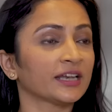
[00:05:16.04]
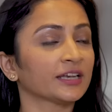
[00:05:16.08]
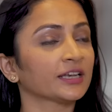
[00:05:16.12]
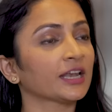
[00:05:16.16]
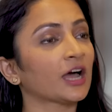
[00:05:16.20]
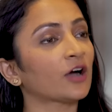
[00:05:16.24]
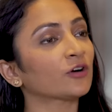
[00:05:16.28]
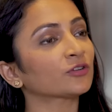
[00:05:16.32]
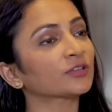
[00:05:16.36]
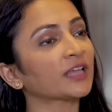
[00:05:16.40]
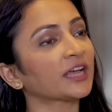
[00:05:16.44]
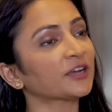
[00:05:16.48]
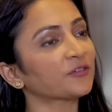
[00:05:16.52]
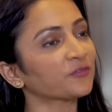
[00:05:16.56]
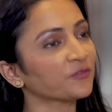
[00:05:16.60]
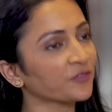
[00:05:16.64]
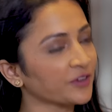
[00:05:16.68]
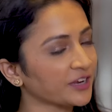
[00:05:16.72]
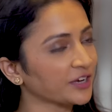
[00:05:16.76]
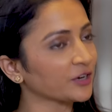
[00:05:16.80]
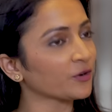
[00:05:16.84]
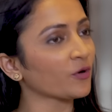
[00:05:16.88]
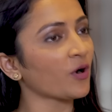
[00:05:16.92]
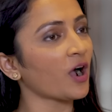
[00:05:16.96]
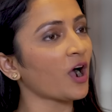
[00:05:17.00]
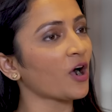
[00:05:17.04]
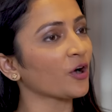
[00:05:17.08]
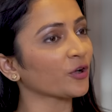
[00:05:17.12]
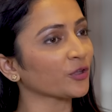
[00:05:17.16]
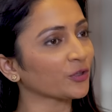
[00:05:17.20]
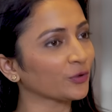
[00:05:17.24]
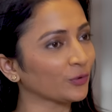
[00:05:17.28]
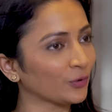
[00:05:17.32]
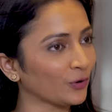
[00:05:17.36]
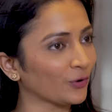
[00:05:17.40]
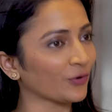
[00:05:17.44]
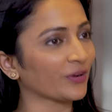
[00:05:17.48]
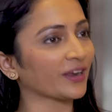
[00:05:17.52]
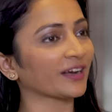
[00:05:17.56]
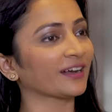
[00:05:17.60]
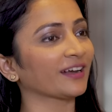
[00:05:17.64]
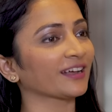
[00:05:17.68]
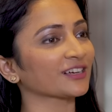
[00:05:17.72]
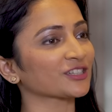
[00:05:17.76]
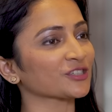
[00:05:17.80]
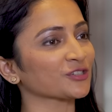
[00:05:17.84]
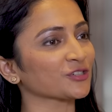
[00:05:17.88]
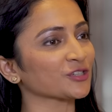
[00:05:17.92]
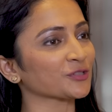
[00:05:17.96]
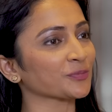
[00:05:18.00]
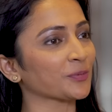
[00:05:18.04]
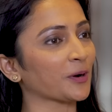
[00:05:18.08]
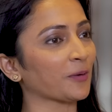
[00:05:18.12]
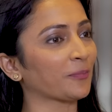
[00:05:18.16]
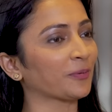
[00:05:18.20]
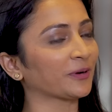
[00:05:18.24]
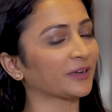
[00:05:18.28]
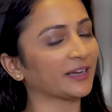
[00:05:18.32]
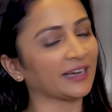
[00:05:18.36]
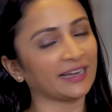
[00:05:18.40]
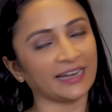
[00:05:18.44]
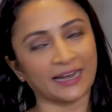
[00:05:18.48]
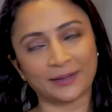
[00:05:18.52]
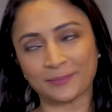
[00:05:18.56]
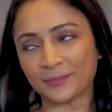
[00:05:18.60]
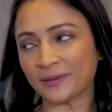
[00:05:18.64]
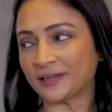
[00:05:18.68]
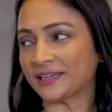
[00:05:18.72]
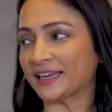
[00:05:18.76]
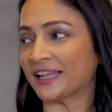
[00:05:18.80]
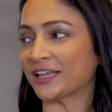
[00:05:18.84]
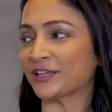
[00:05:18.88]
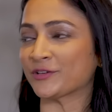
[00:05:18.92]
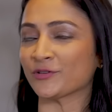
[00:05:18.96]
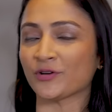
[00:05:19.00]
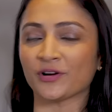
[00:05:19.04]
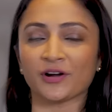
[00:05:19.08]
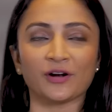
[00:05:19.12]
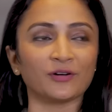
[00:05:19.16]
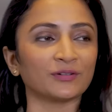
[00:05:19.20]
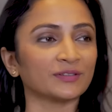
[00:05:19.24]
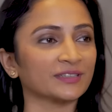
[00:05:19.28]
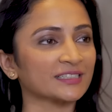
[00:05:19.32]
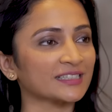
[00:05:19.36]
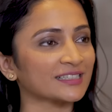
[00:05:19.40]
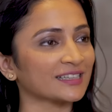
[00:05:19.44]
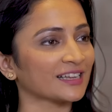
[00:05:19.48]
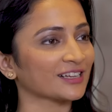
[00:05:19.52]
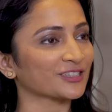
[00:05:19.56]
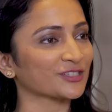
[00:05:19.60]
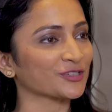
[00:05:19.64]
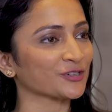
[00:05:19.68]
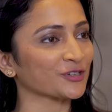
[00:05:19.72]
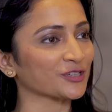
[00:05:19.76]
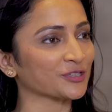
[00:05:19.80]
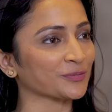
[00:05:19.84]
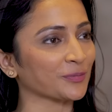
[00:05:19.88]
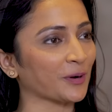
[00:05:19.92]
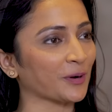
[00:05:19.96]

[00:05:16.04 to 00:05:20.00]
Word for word: Now that we know how you look at luxurious property, let me take you around this luxurious